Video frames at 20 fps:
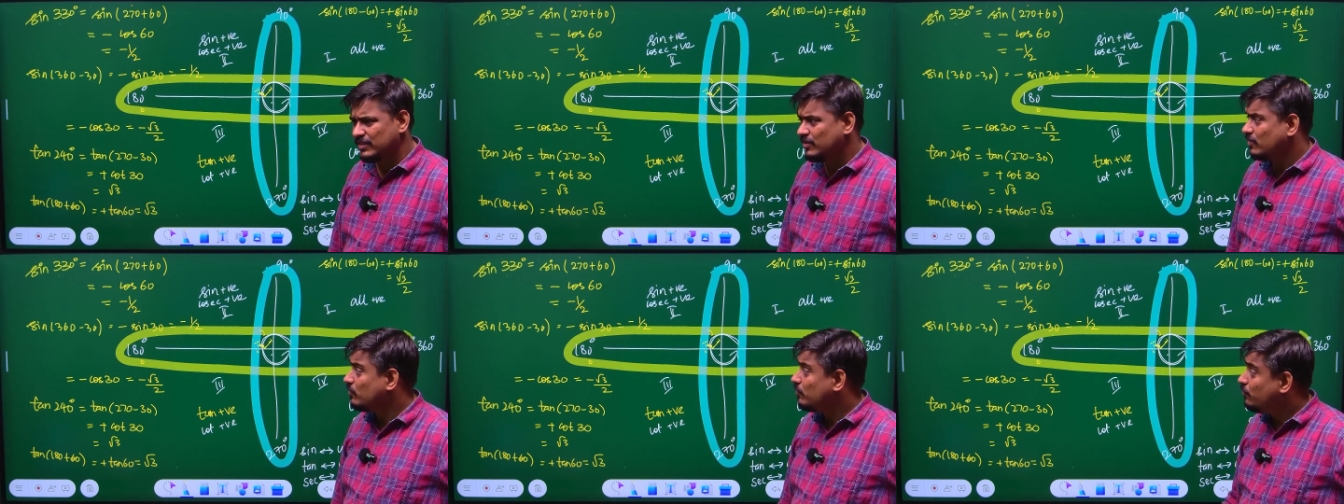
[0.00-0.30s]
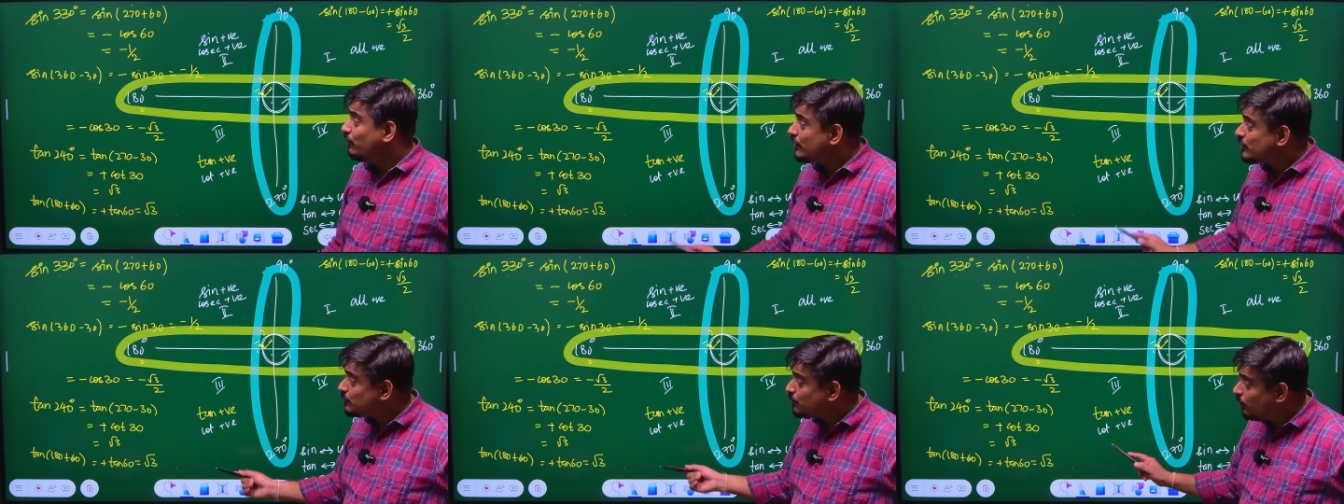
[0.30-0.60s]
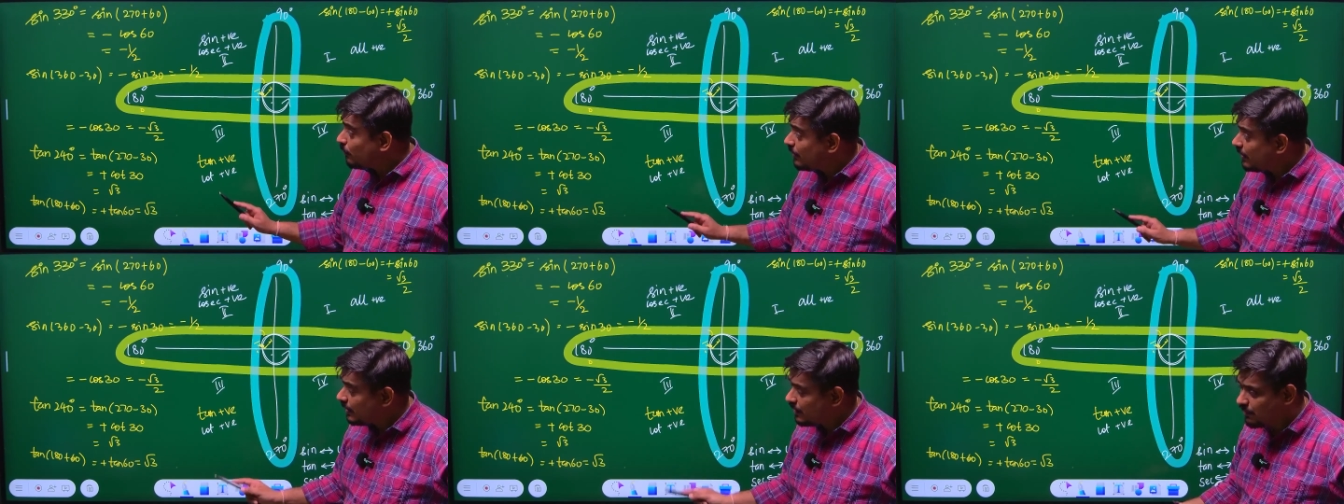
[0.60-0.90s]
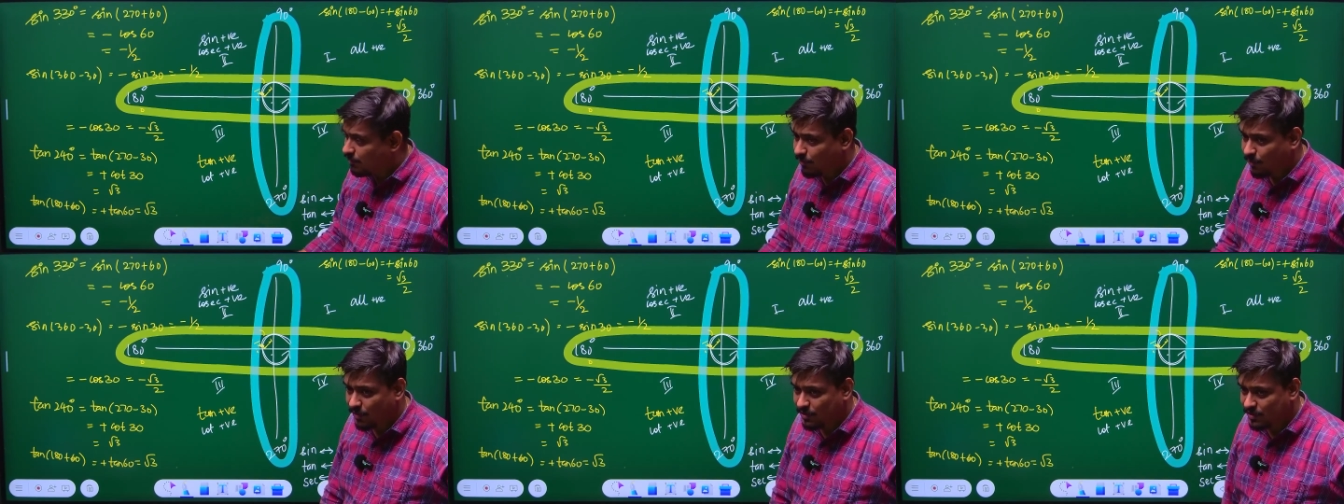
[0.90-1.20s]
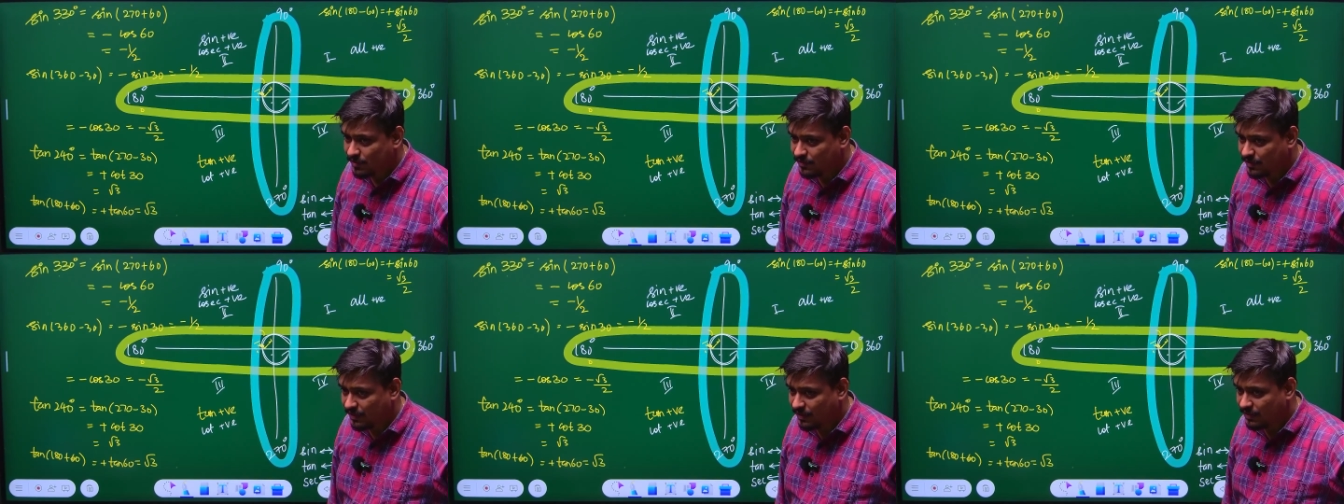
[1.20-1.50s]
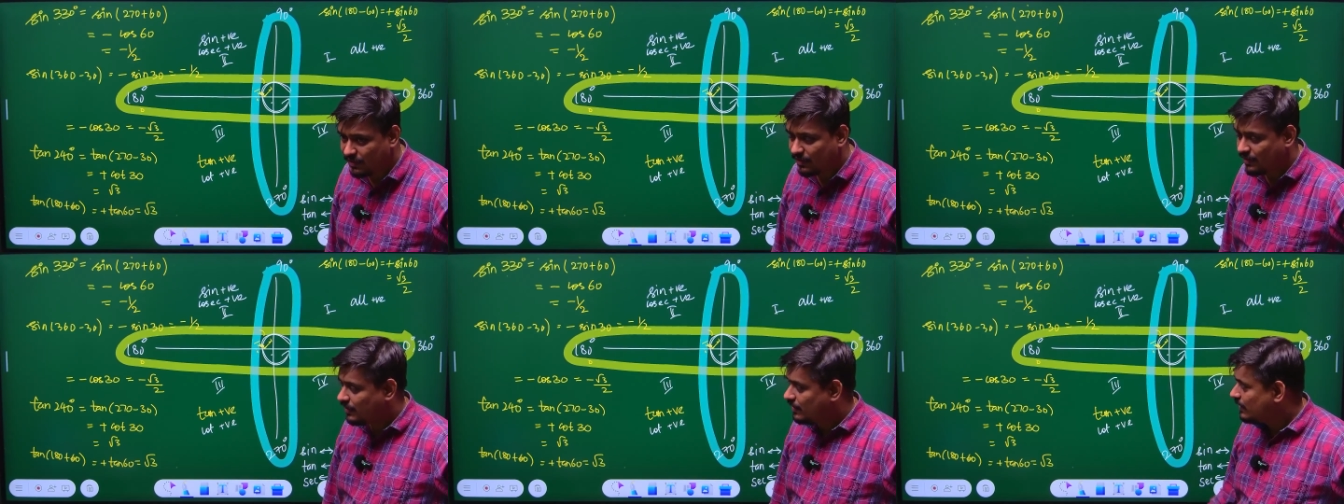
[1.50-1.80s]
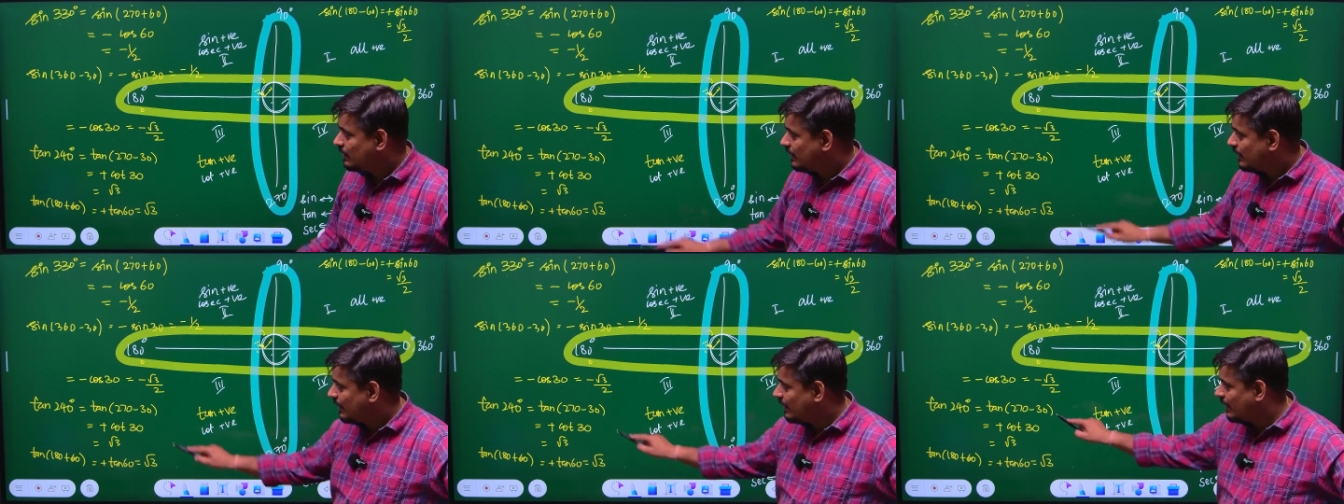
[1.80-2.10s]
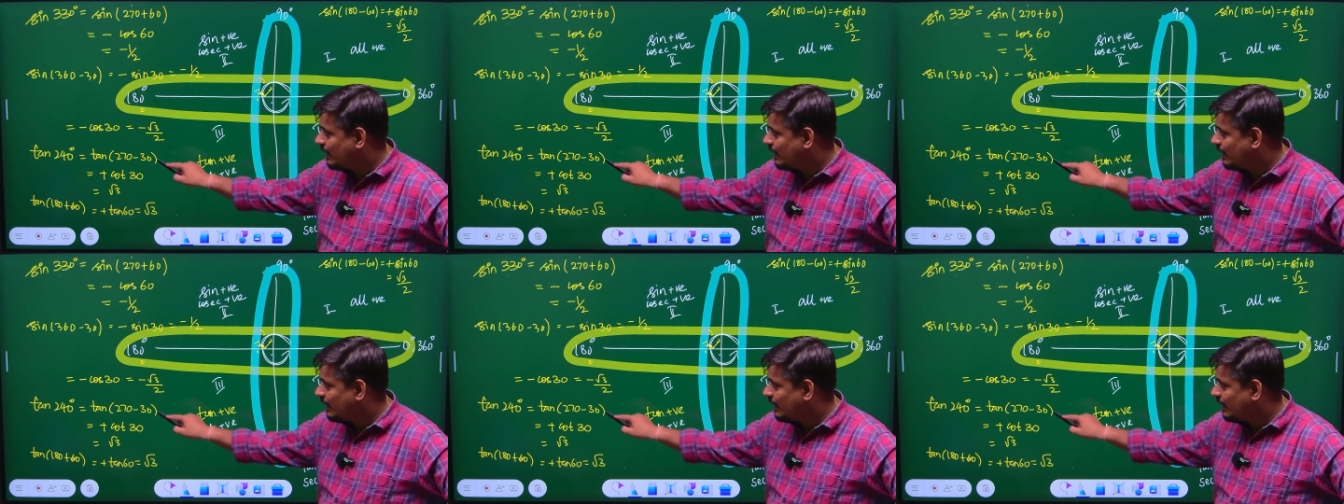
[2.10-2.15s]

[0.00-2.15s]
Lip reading: Which negative and positive sign? Here.